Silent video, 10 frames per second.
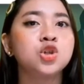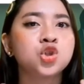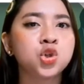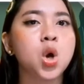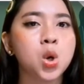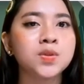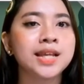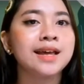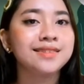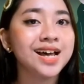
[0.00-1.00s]
shows
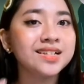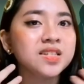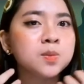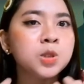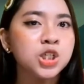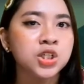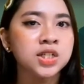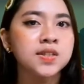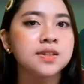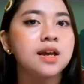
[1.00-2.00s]
that
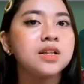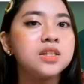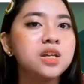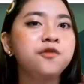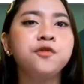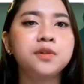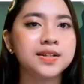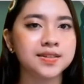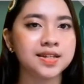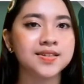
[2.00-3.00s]
species
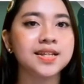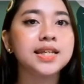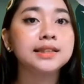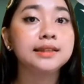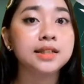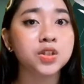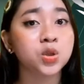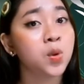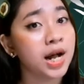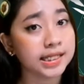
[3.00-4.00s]
differences in litter
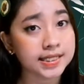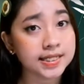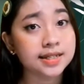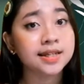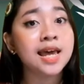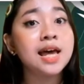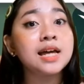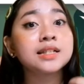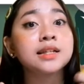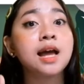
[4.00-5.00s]
quality
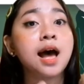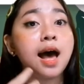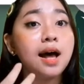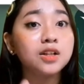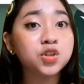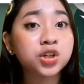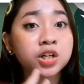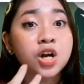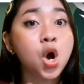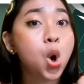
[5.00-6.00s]
can alter
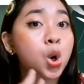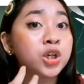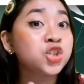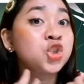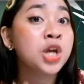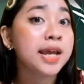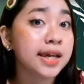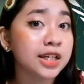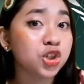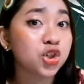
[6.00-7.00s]
or
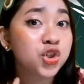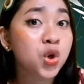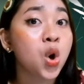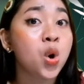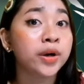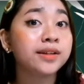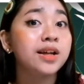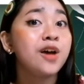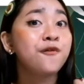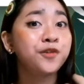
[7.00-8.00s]
change soil
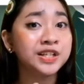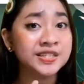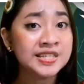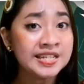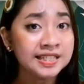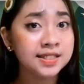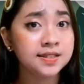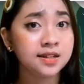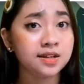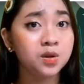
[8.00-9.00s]

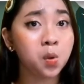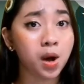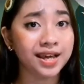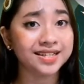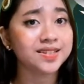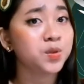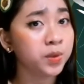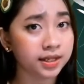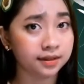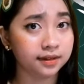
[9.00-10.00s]
fertility quite
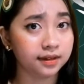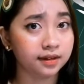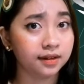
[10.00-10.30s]
quickly.